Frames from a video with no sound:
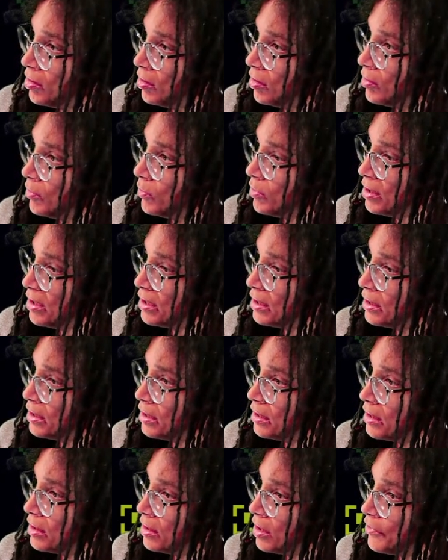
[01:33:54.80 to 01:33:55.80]
What?
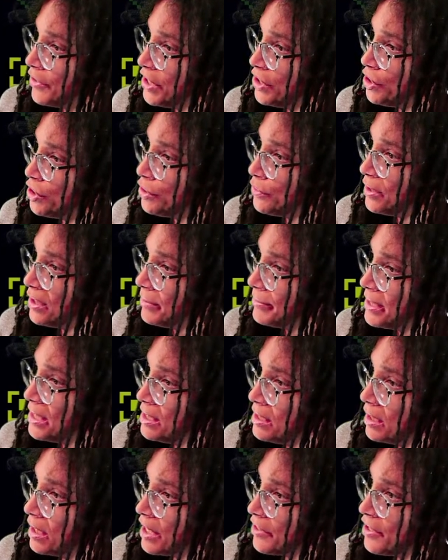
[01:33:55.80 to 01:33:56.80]
Are they shooting me?
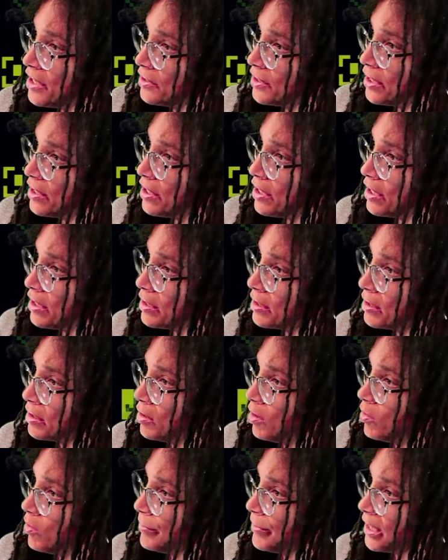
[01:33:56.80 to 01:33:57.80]
I think they are.
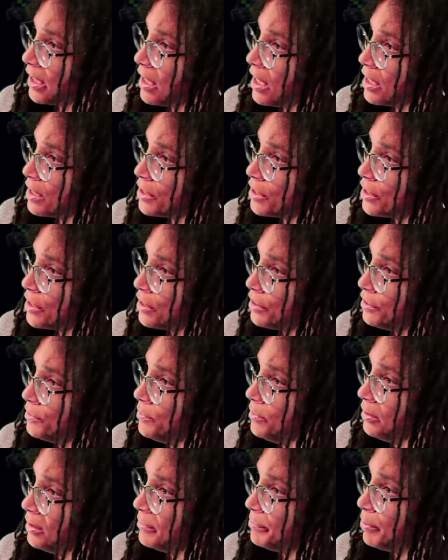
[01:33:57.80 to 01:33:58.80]
Oh my gosh. You
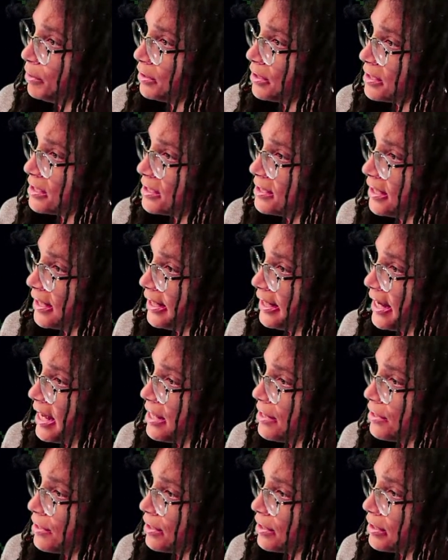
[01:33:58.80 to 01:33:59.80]
really put this
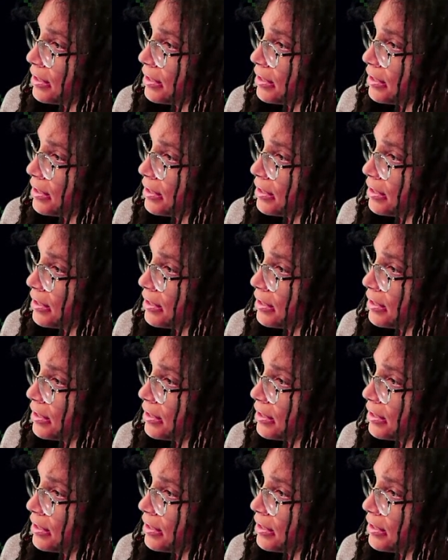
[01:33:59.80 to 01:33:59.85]
together.